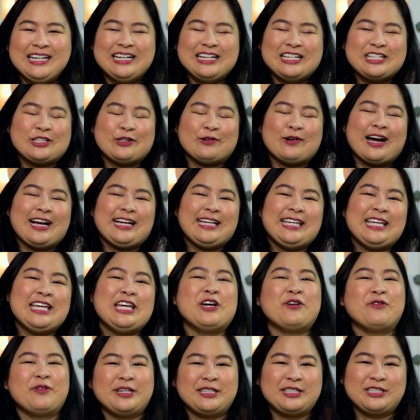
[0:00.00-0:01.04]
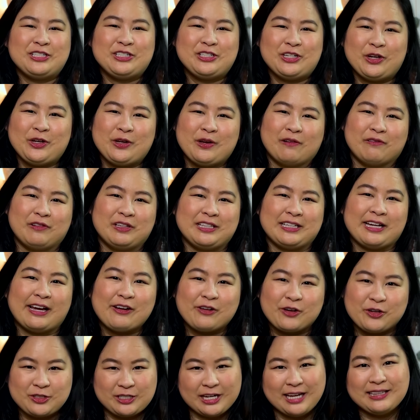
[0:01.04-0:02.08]
So I can't wait to show you everything I
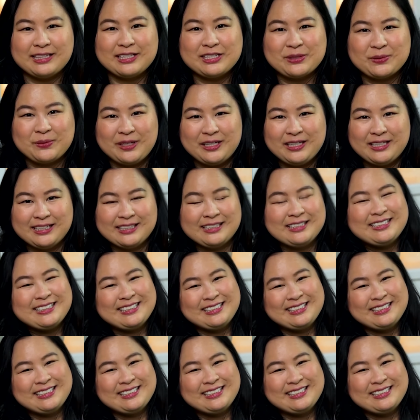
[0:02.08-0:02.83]
crocheted this week.